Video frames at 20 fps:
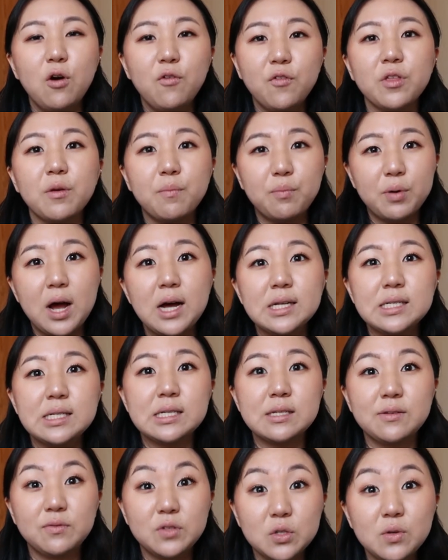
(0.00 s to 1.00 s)
Over the
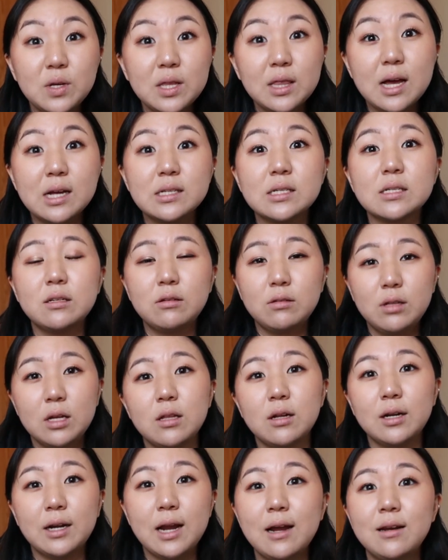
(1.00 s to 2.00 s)
process of doing that, slowly
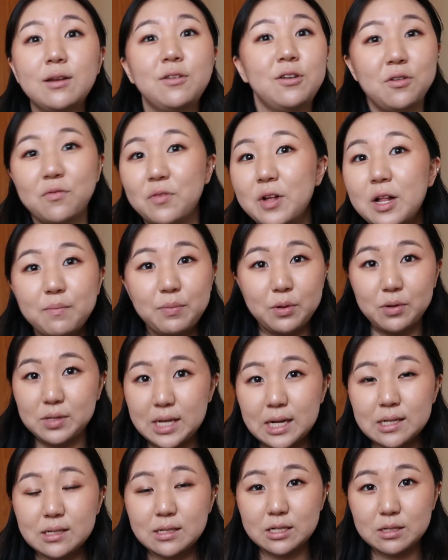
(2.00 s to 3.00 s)
learn how to develop
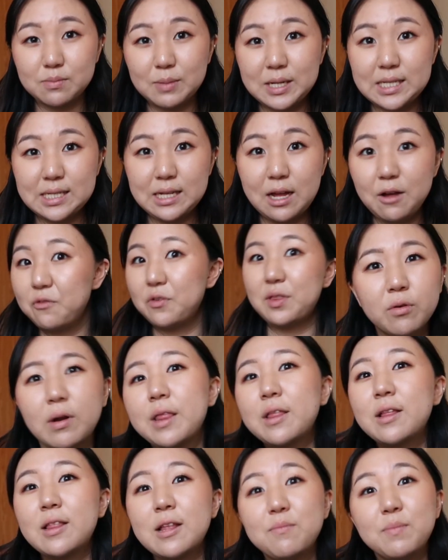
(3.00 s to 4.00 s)
those answers myself.
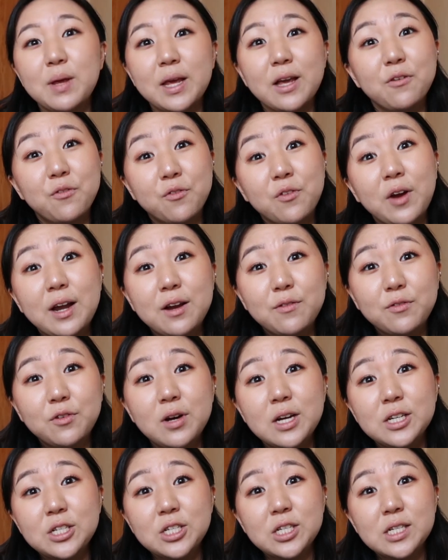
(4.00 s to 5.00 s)
Rather than being afraid of
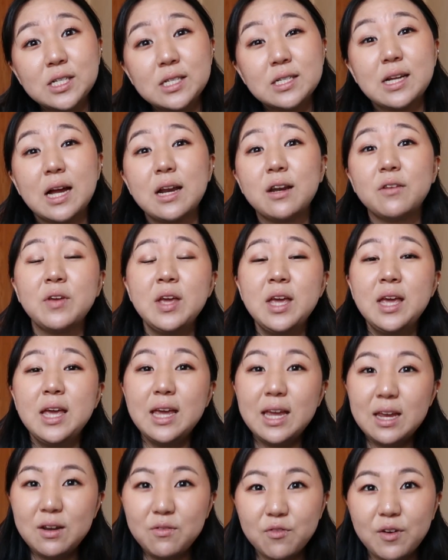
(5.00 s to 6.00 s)
questions, kind of
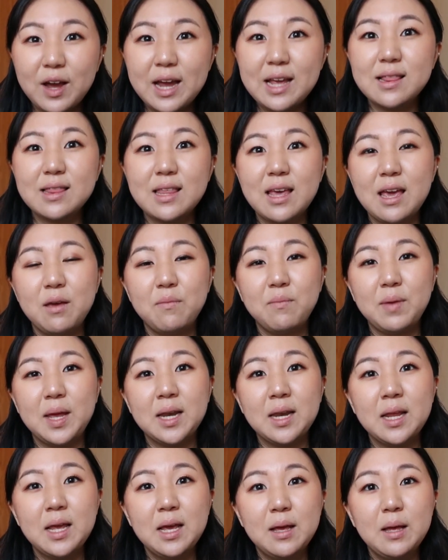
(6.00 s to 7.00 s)
invite them
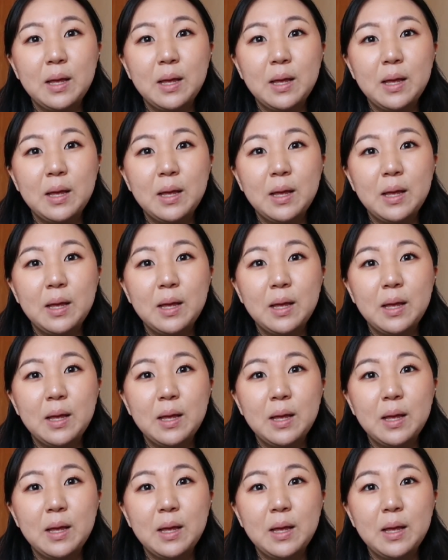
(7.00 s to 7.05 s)
and